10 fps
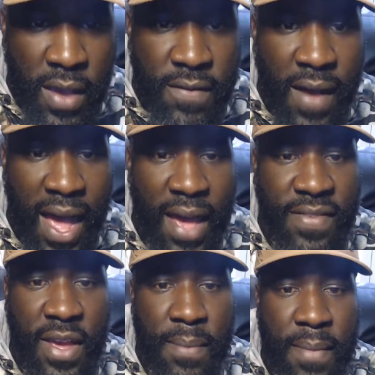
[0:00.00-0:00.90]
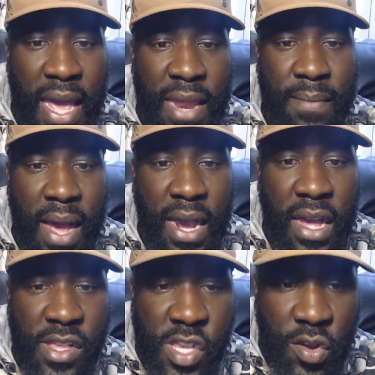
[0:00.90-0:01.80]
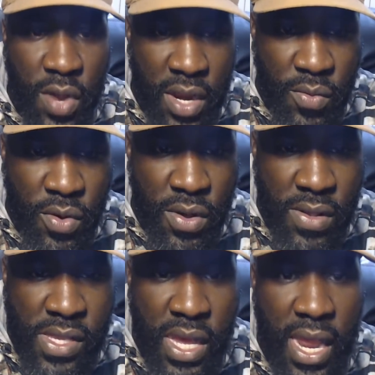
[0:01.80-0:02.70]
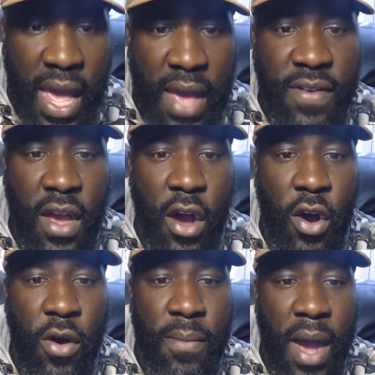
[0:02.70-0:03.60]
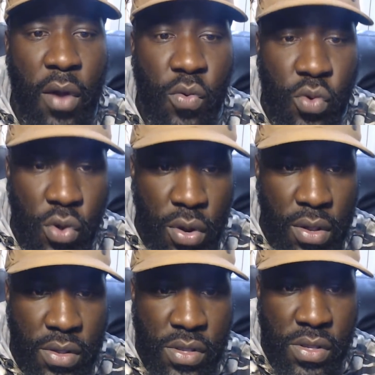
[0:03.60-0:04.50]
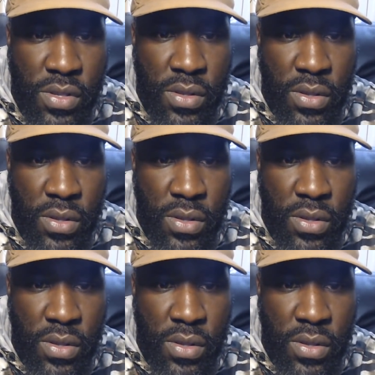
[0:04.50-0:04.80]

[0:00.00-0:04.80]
For I have commanded my consecrated ones, and I have called my warriors